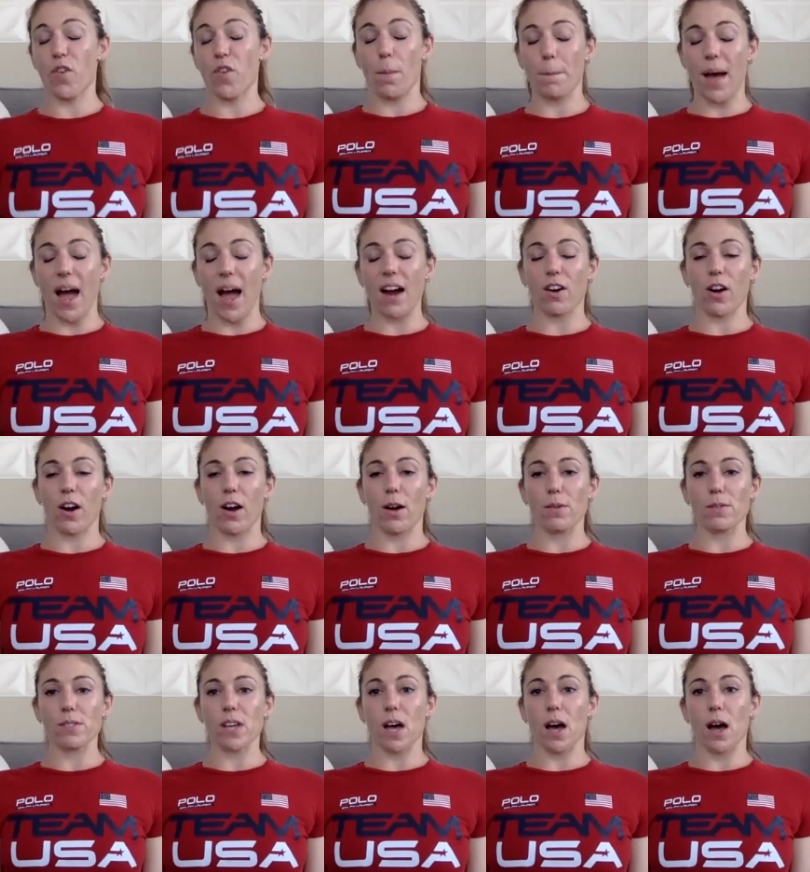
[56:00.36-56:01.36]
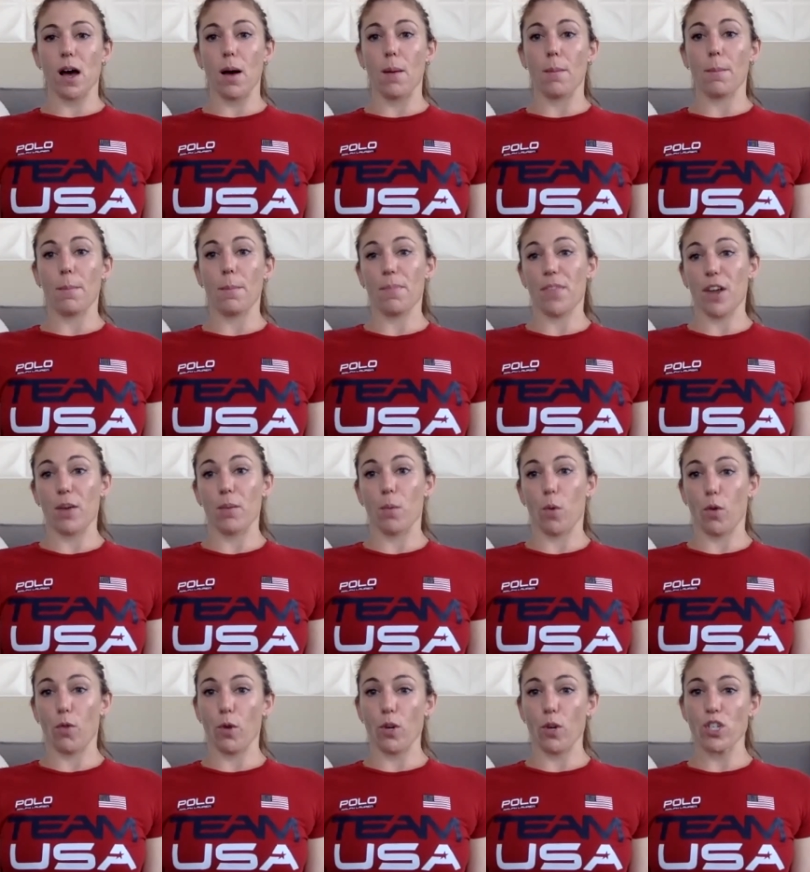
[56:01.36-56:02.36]
backgrounds that are more
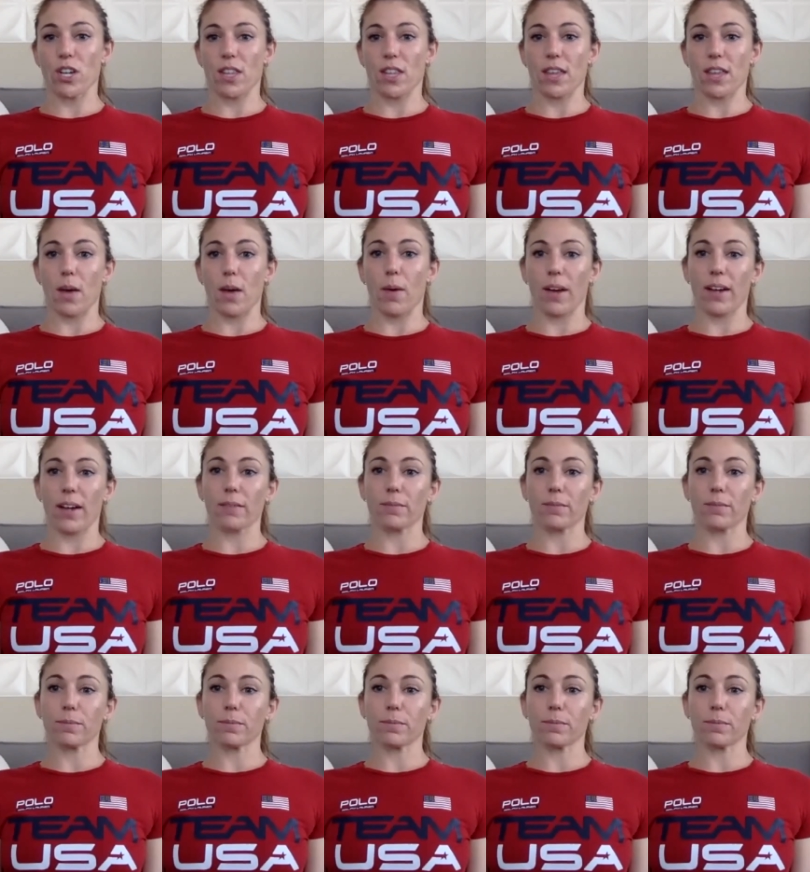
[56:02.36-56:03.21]
fortunate that way.